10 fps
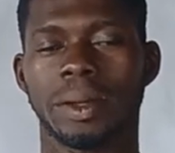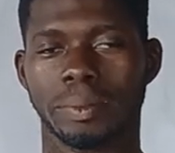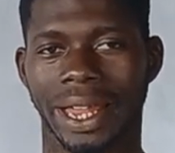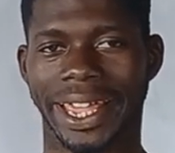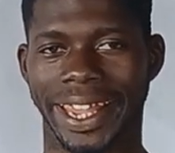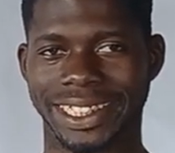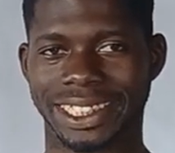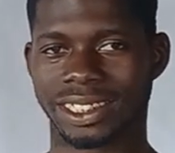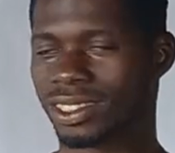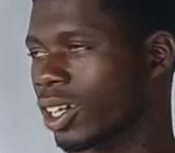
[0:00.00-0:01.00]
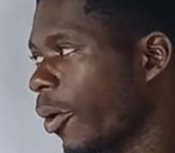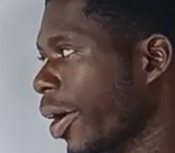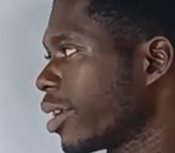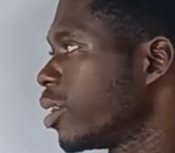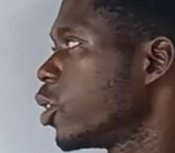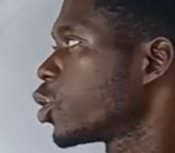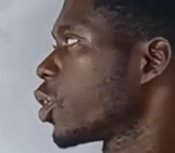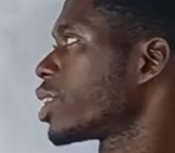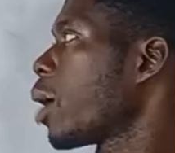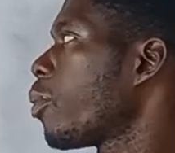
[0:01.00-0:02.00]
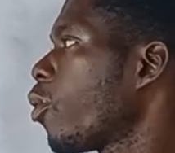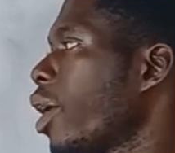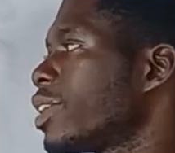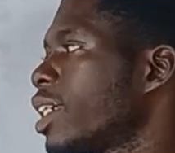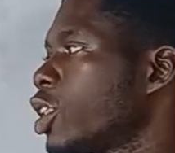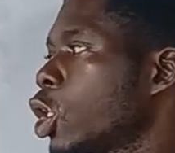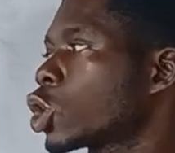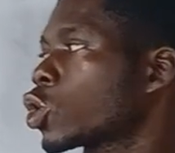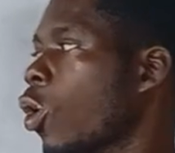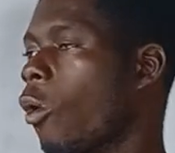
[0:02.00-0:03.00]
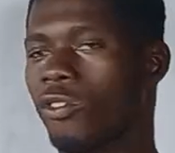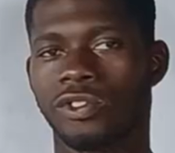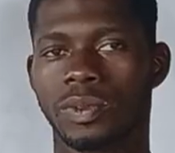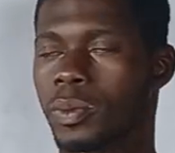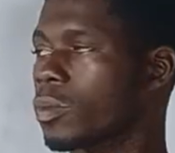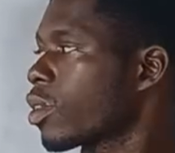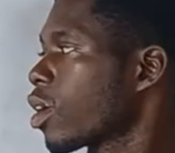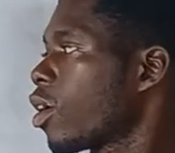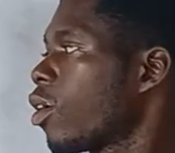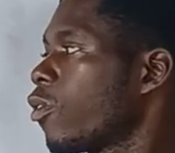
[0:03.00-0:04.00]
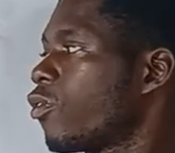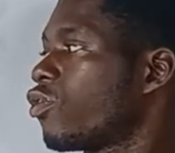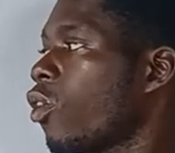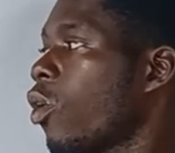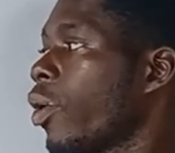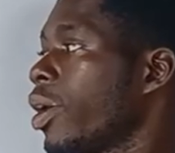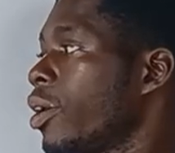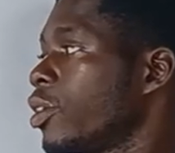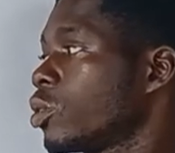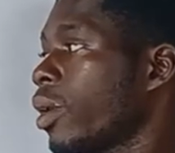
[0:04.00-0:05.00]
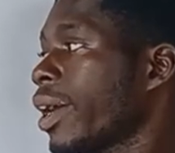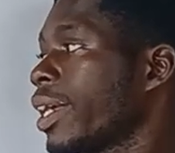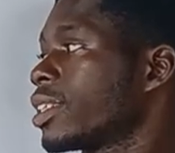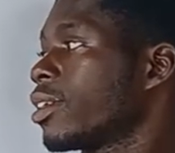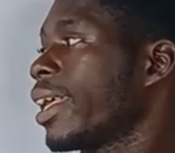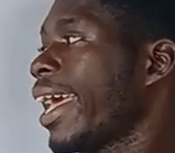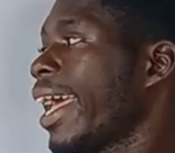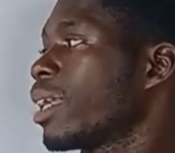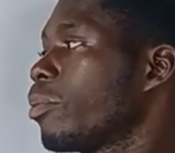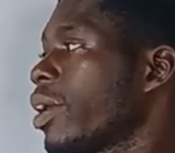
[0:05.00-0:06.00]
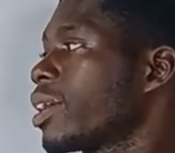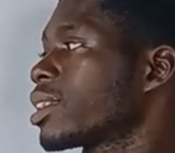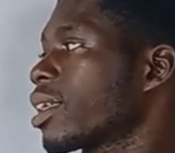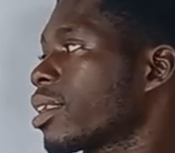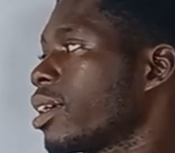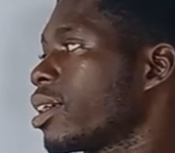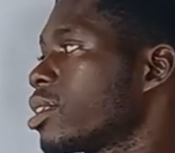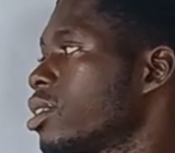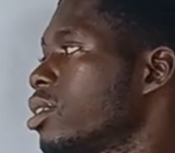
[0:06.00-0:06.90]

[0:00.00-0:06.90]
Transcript: Brackets. Okay, so example 1 says solve 4 into bracket n minus 3